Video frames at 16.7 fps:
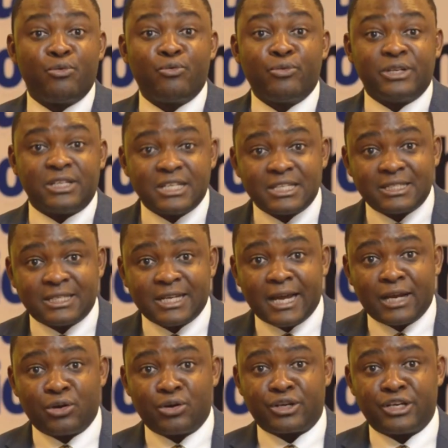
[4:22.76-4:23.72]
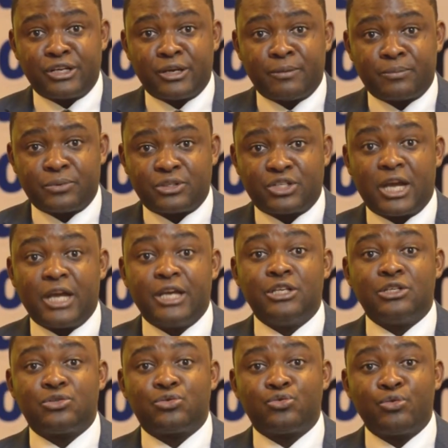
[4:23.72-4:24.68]
with this dialogue in Abuja,
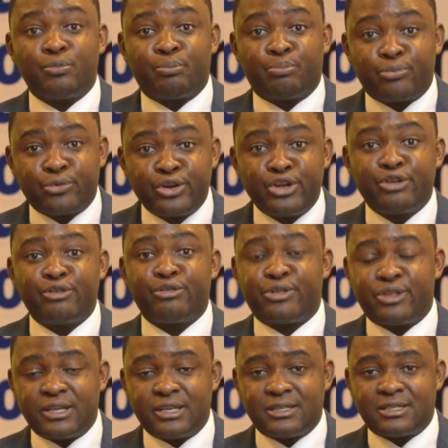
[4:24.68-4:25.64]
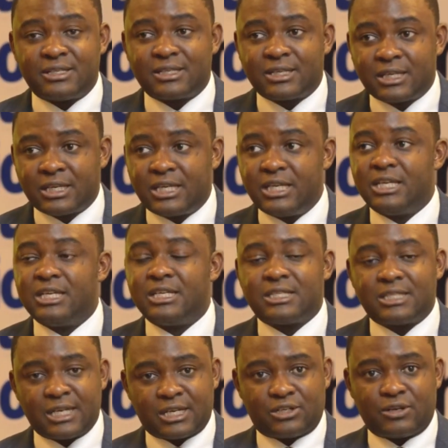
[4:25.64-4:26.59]
is to bring these key
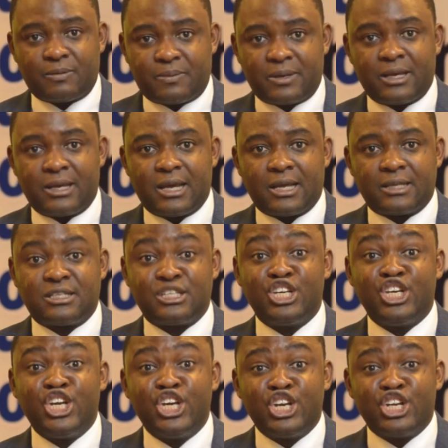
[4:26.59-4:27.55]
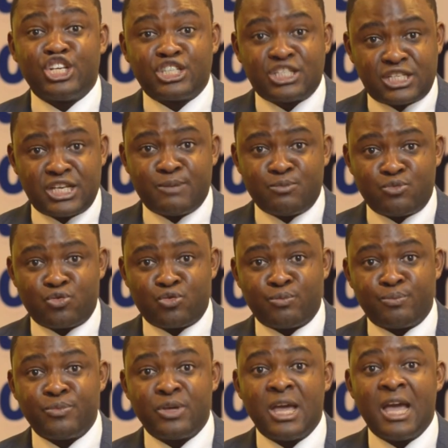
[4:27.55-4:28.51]
sector players in the same
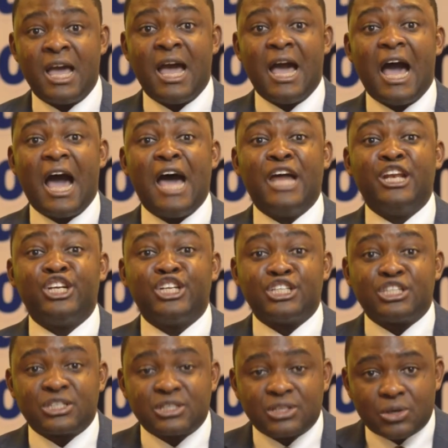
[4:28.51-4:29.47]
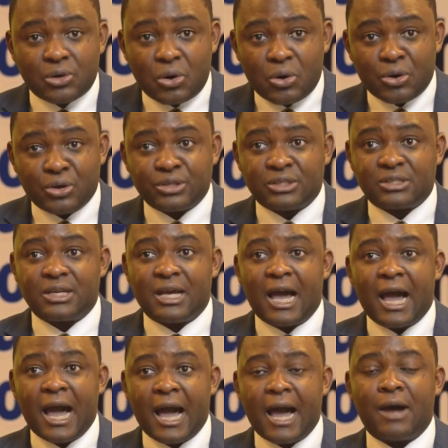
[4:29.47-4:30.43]
room and discuss
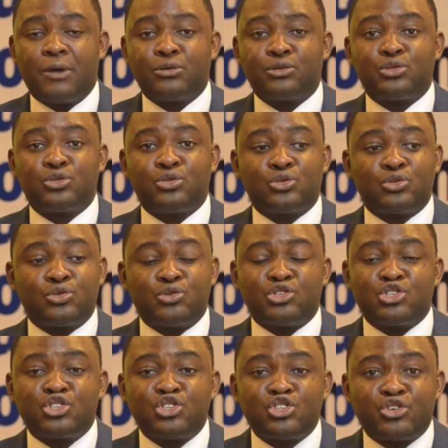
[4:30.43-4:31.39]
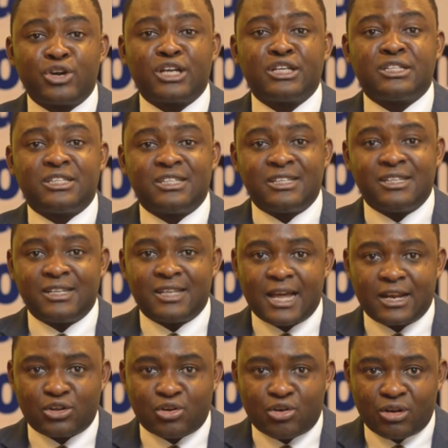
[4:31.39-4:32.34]
how to strengthen
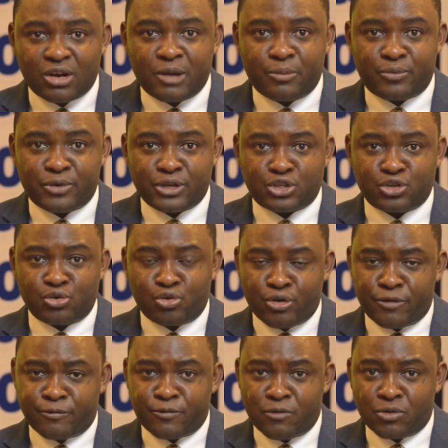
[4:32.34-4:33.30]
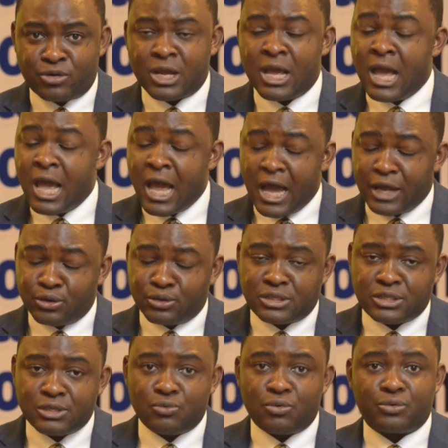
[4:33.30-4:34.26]
that collaboration going forward. And you
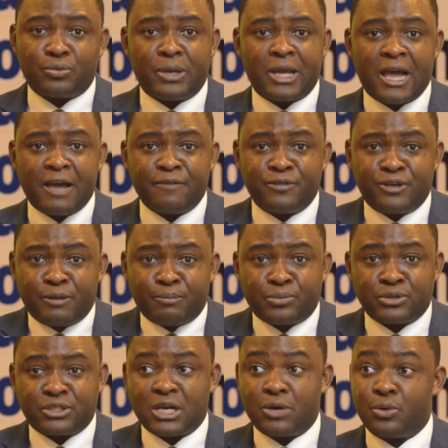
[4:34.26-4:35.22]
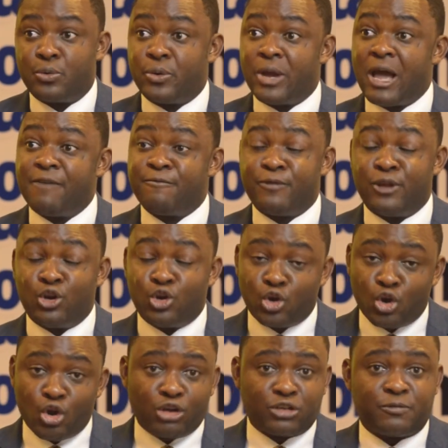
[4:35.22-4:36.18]
see what we have in Abuja. We have a
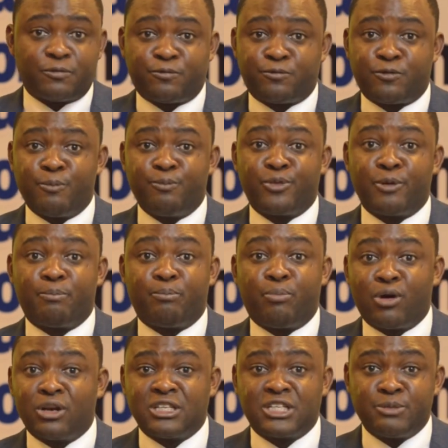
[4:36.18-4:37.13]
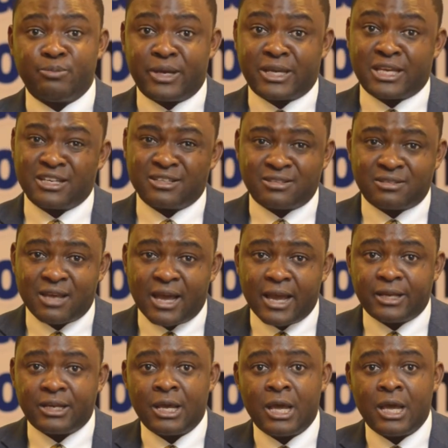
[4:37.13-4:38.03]
lot from the policy making side.